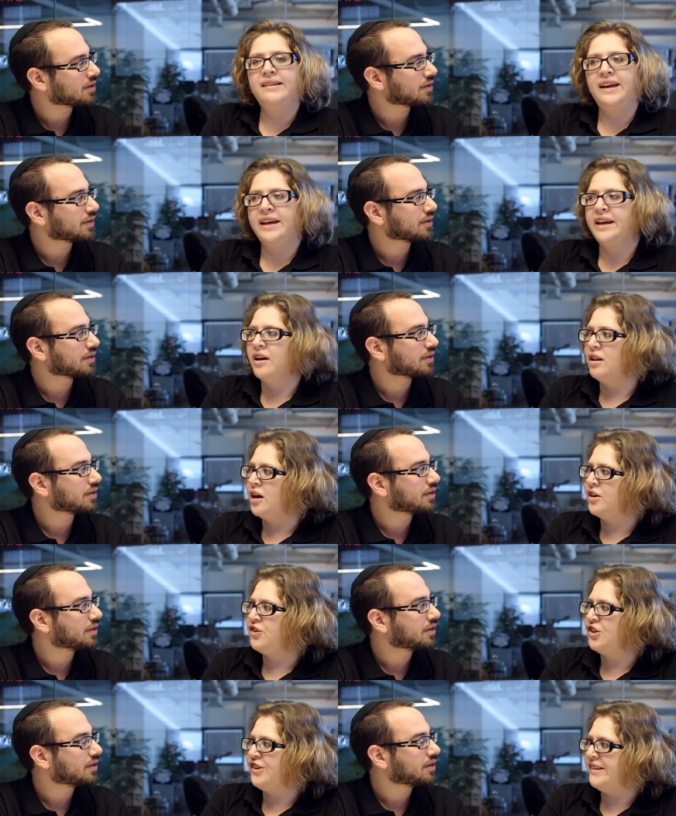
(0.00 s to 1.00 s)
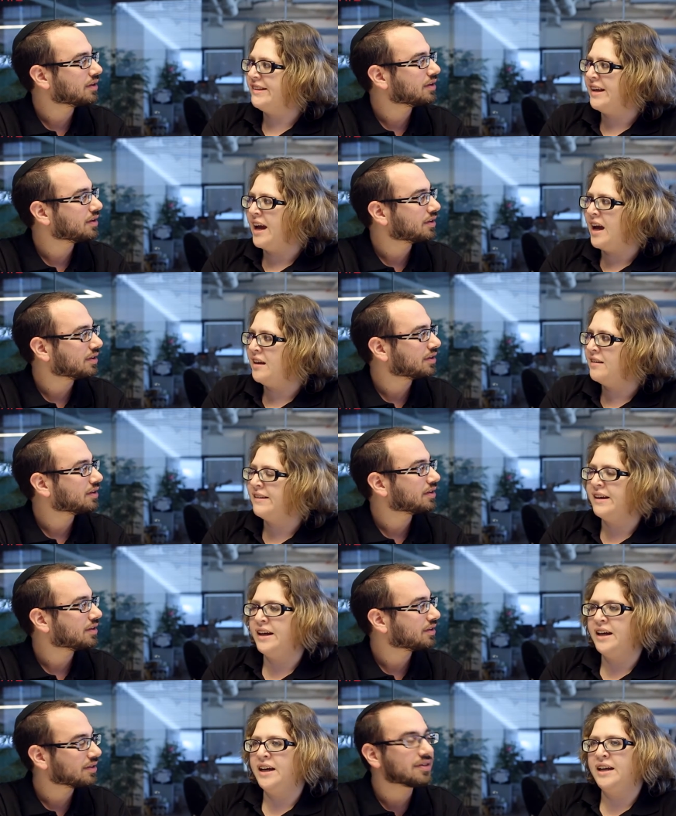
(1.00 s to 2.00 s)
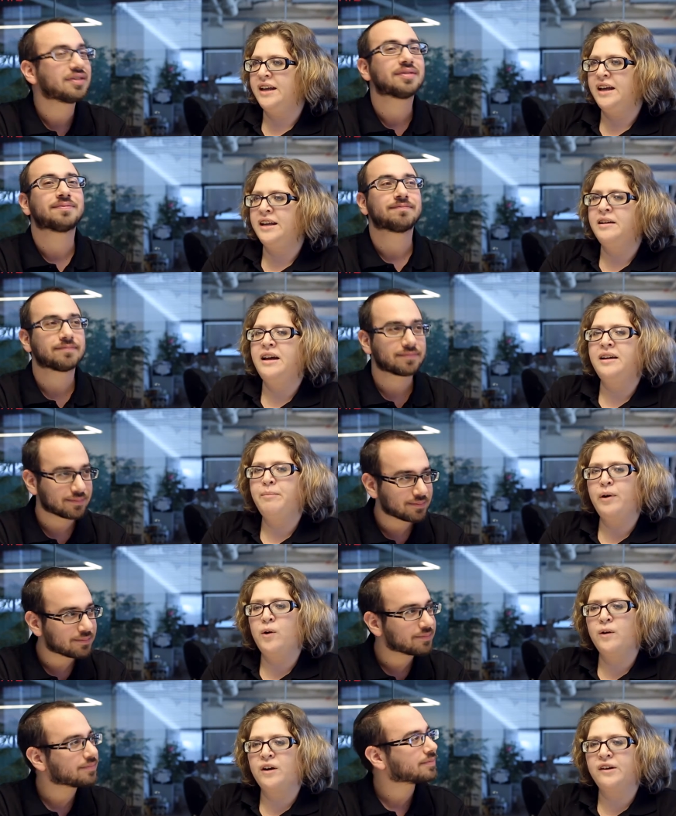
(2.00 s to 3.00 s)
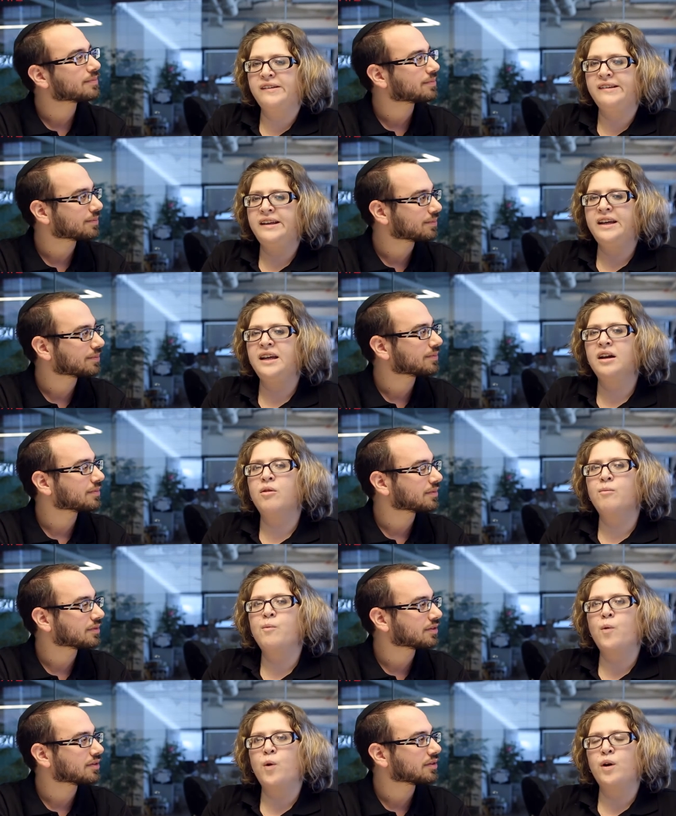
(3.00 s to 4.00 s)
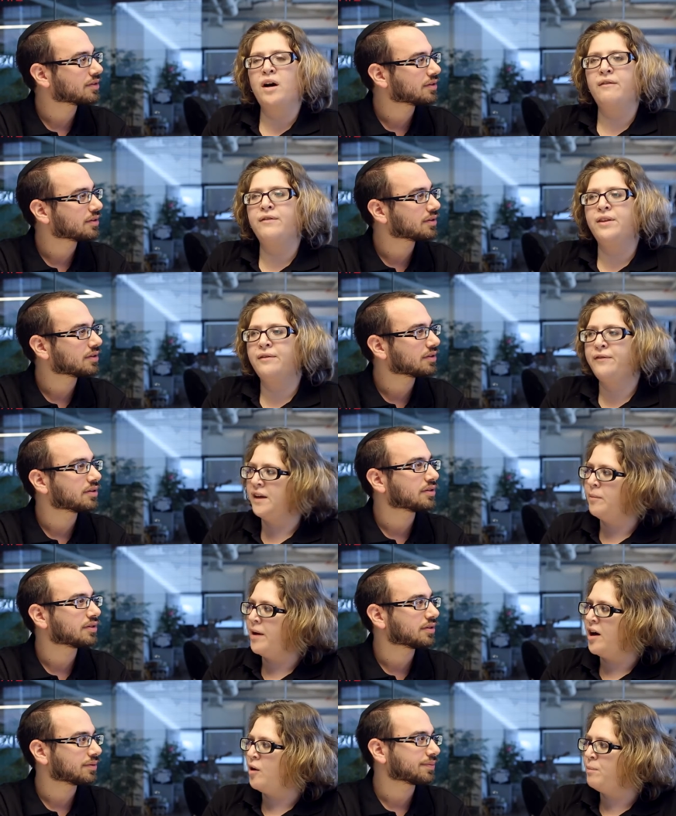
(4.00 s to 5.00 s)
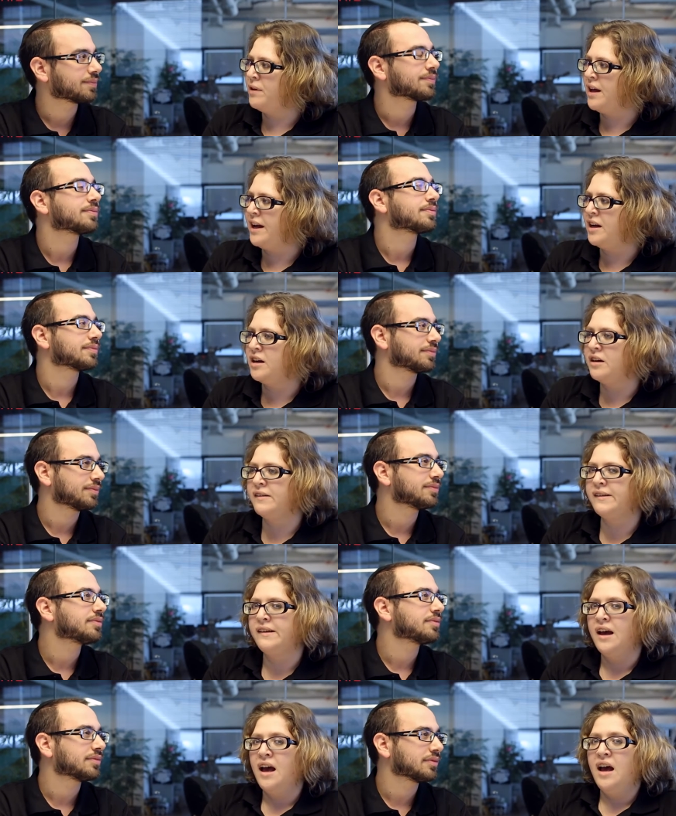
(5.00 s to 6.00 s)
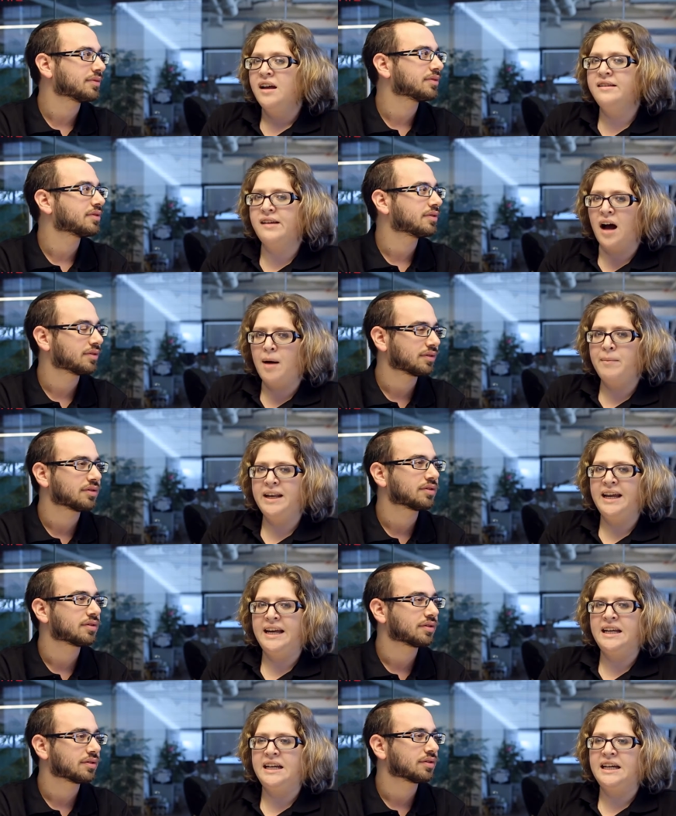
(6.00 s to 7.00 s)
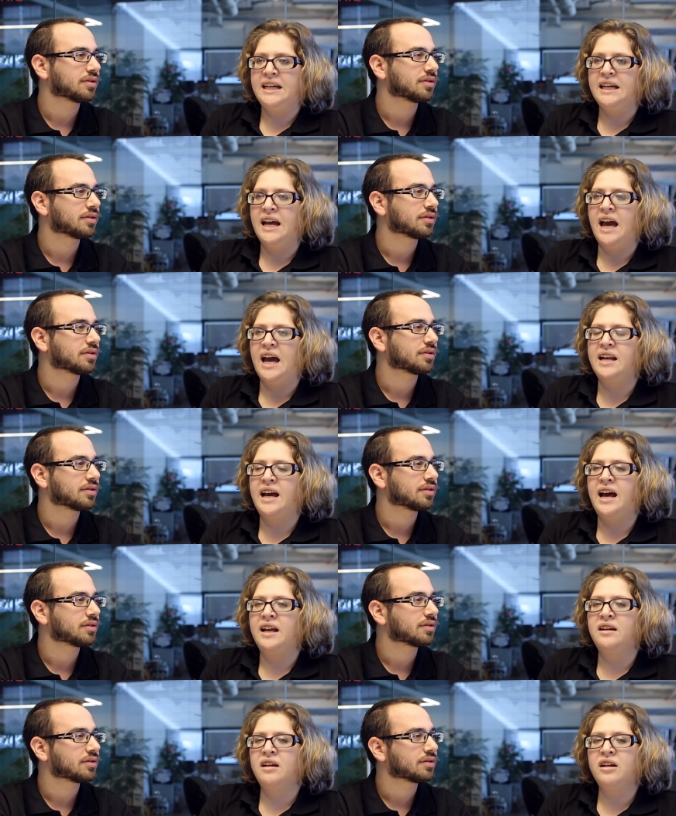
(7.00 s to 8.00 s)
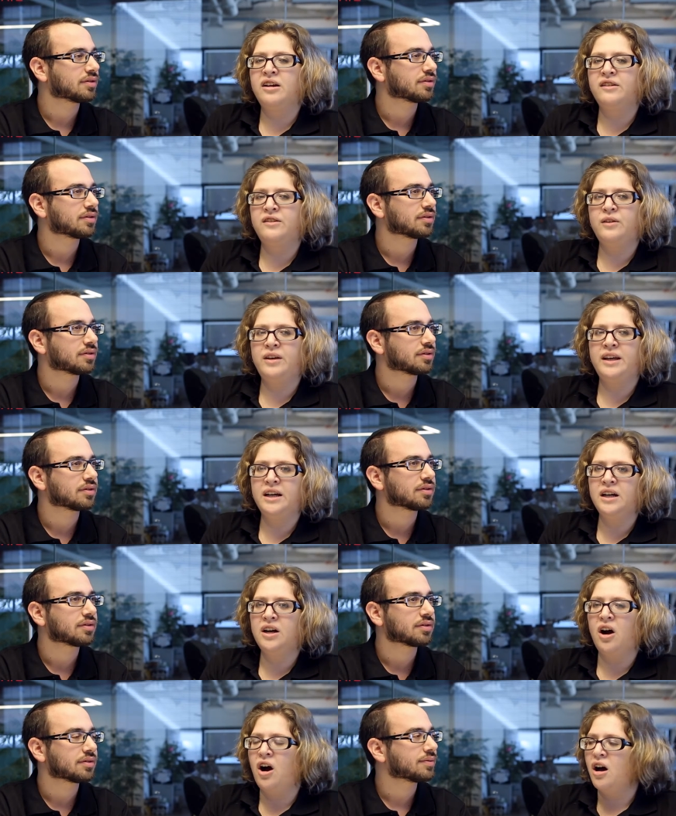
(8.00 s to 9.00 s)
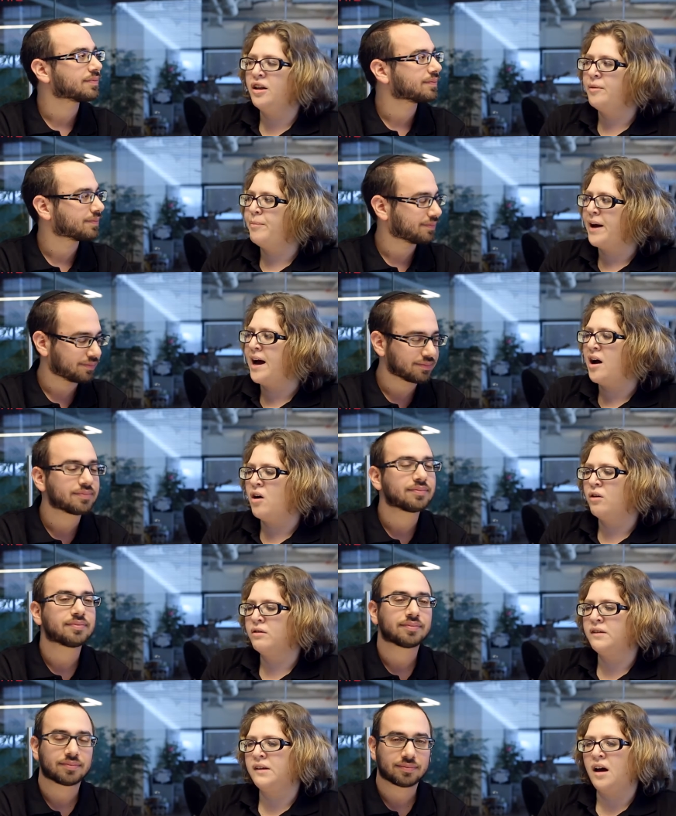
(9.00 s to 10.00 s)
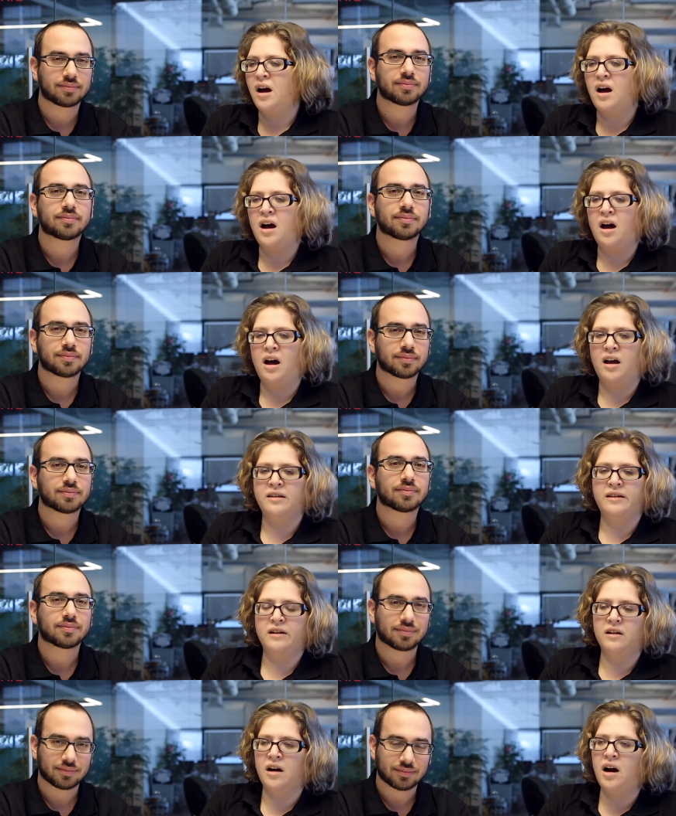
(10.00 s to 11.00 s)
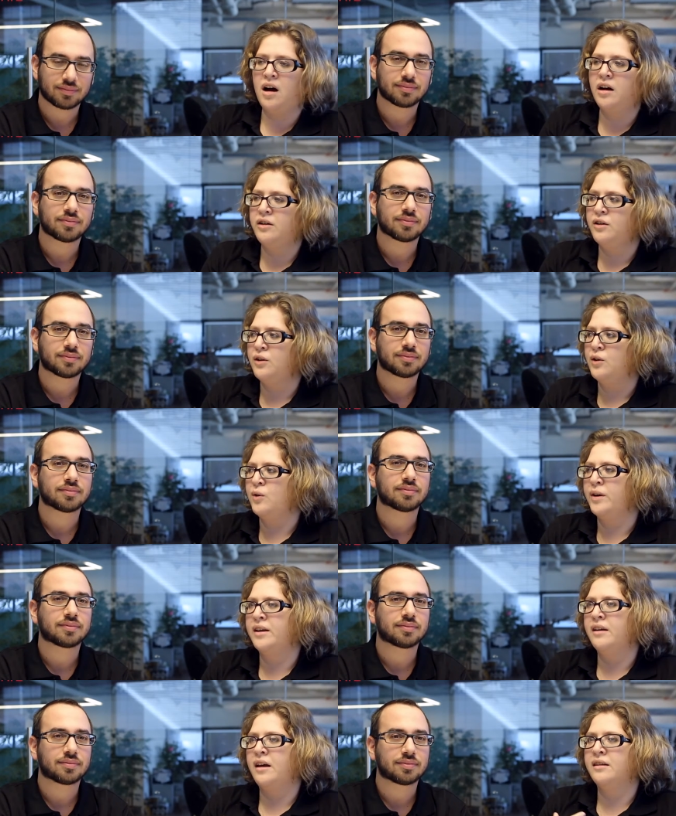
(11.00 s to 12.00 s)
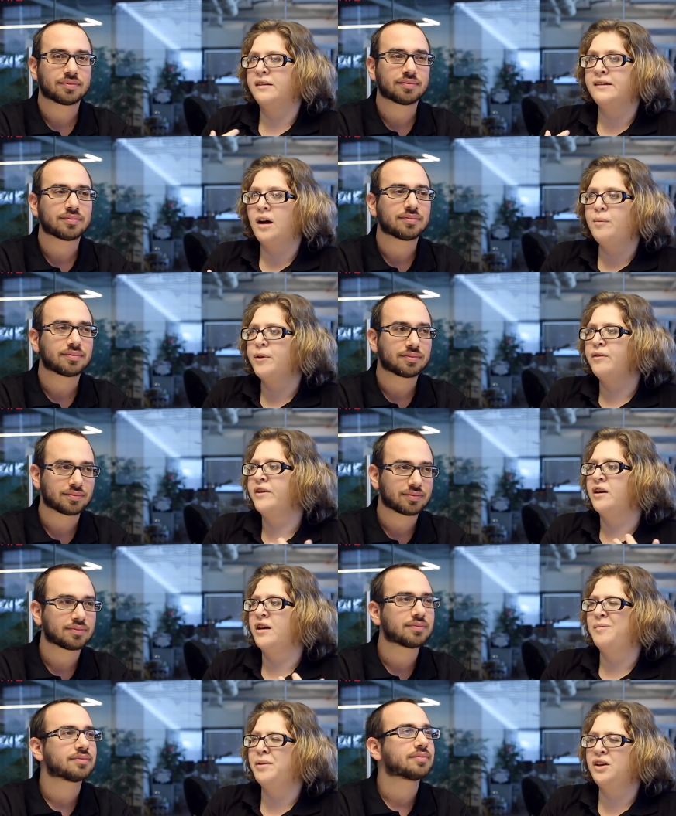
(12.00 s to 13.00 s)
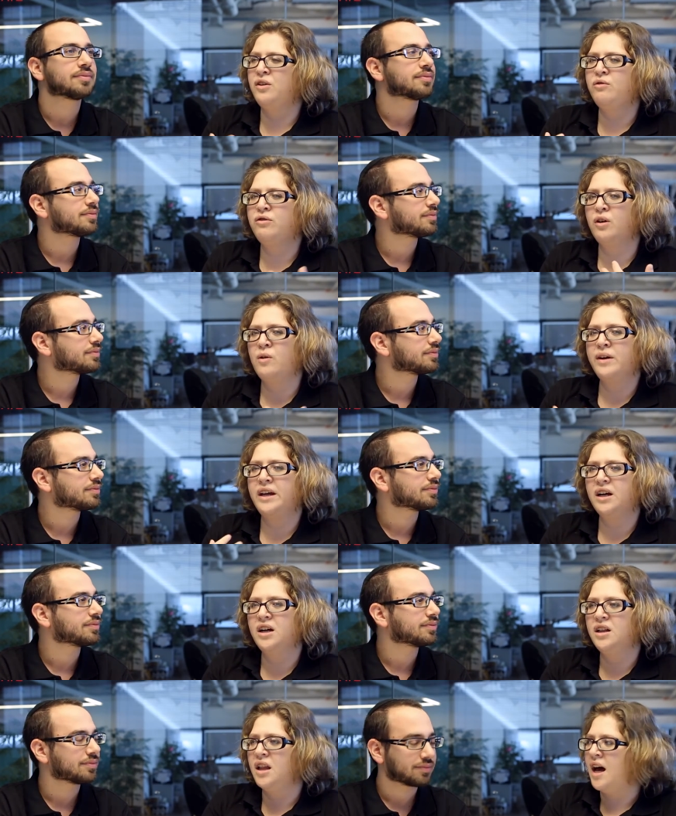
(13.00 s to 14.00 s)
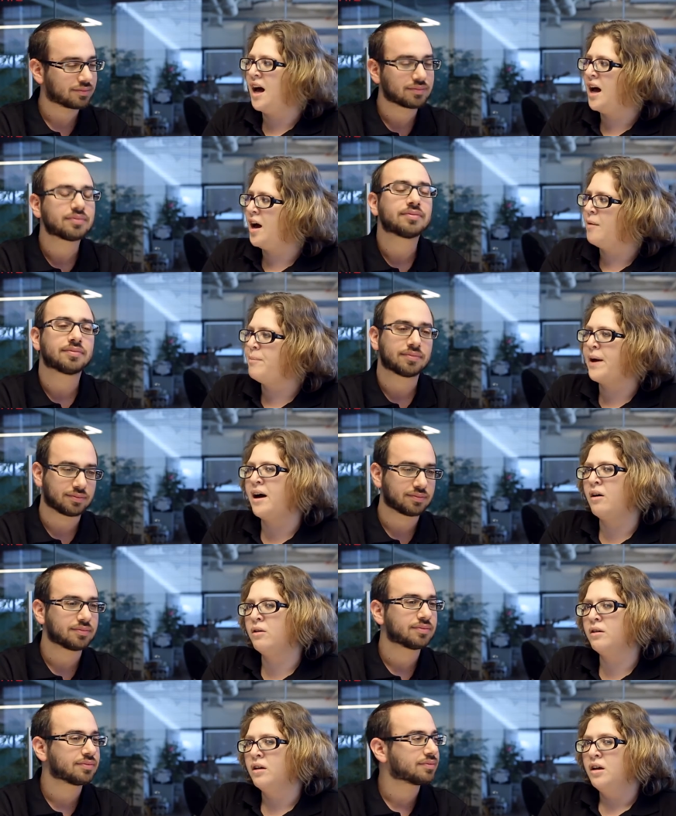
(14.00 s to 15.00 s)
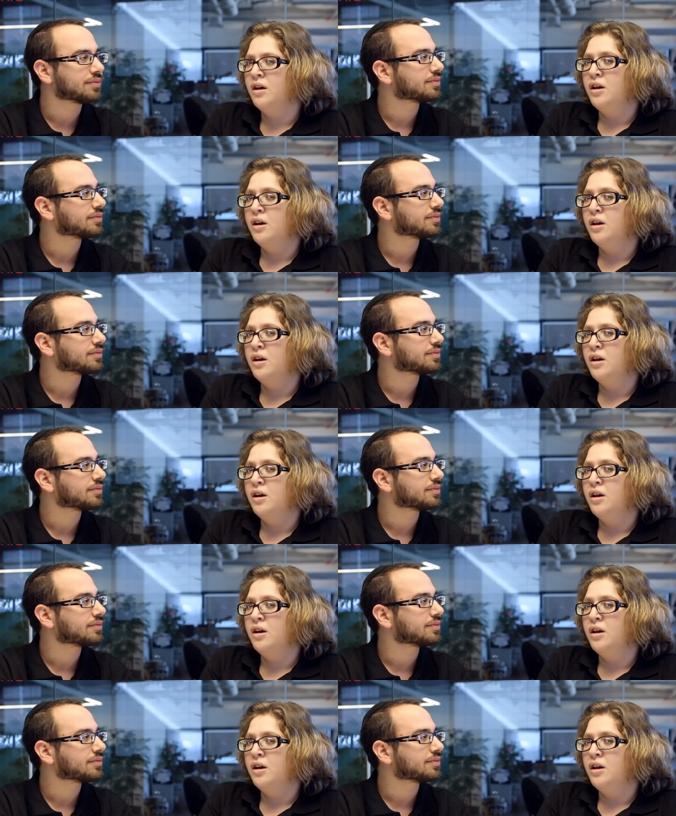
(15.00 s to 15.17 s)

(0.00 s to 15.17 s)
Speaker 1: taking a larger stance in poker, seeing more of the female players dominating, and because you hear all about Negreanu and Somerville, but you don't hear a lot about